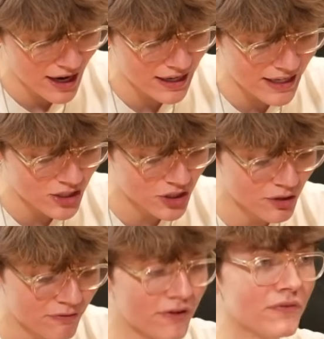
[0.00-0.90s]
I leech
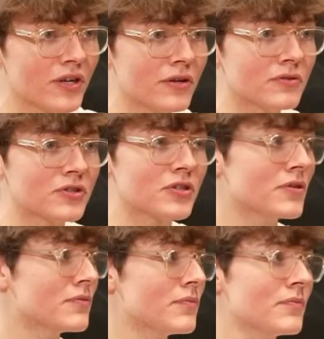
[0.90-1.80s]
you for views? How do
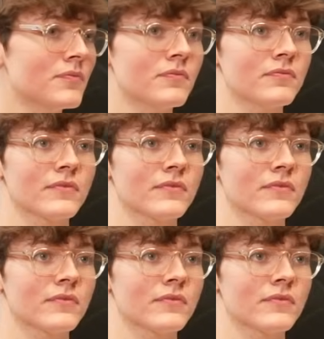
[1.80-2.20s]
you feel?